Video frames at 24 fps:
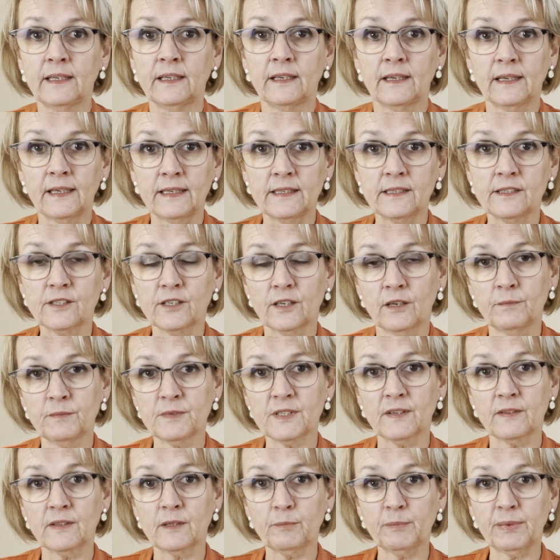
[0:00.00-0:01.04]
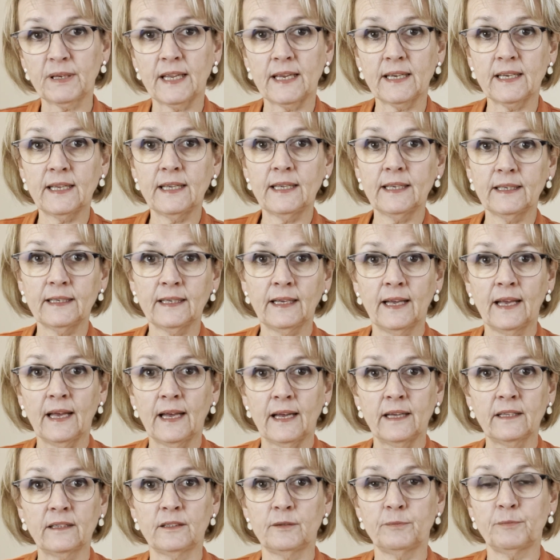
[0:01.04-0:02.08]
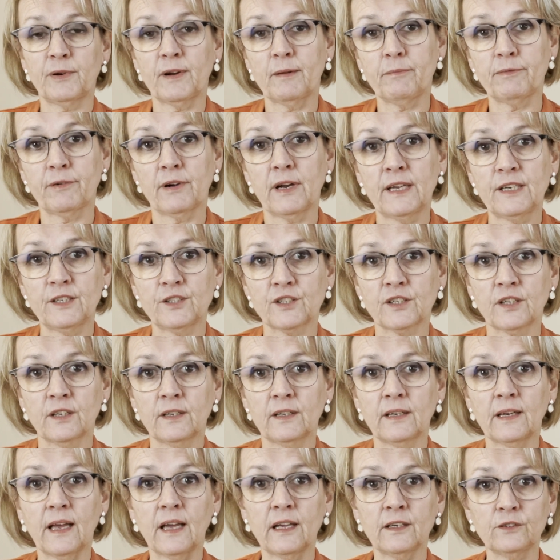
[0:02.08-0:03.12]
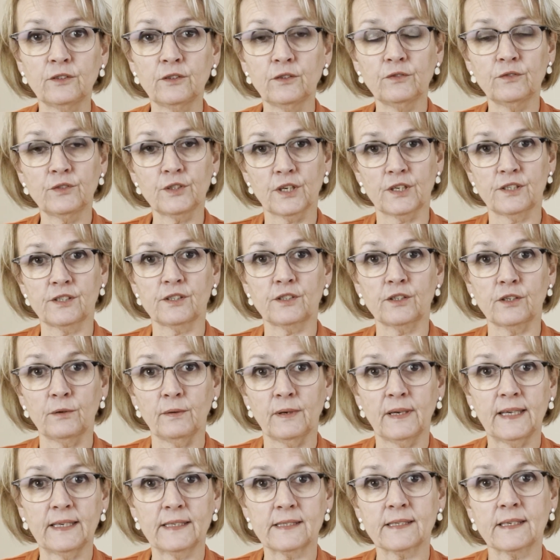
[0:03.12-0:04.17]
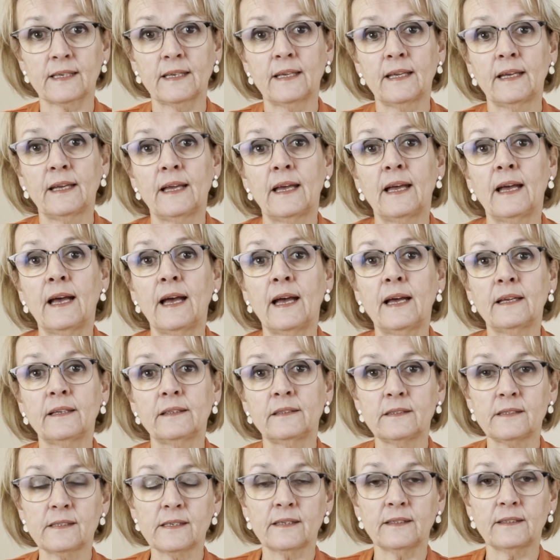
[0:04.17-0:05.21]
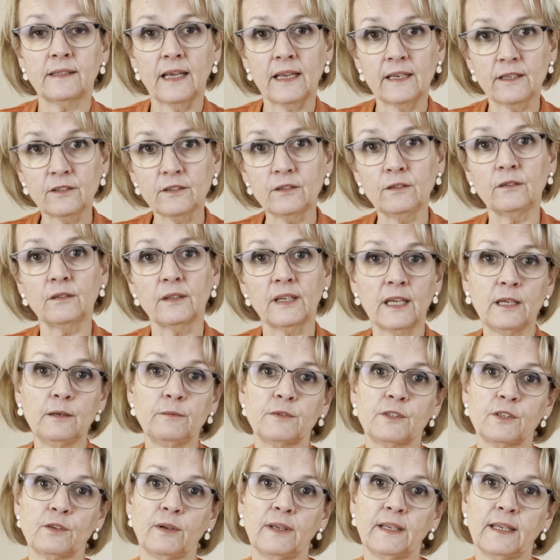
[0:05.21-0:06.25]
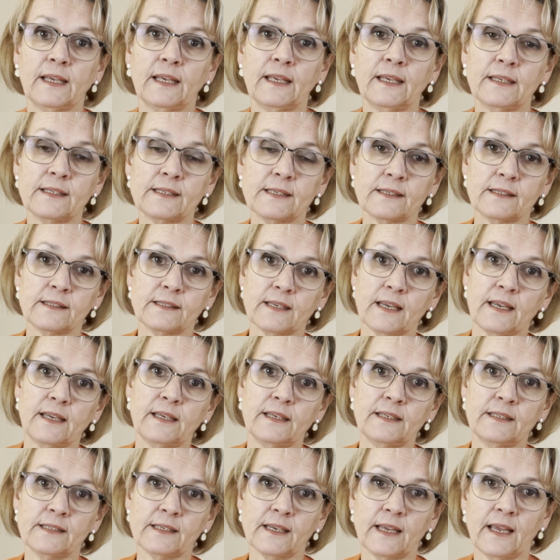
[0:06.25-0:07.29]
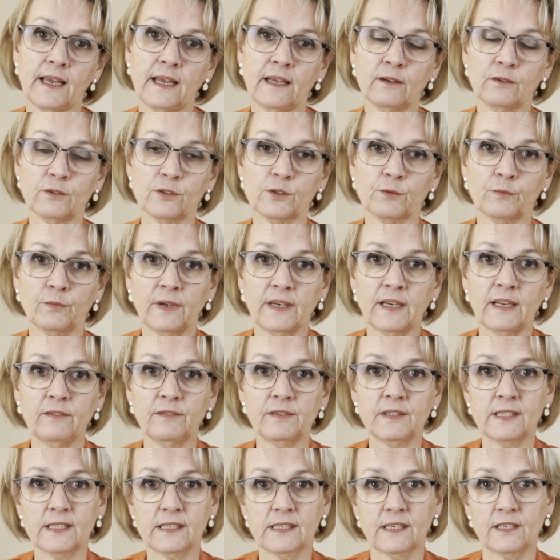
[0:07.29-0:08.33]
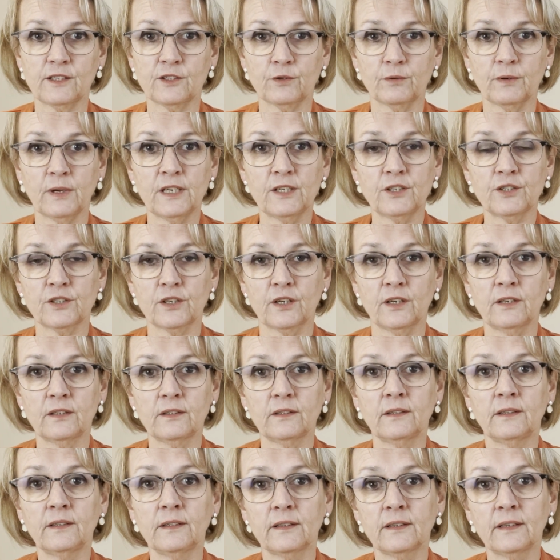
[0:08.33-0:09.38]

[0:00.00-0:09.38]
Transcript: in terms of the planning and the preparation, and you just do it. And then you keep doing it day in, day out, whenever the situation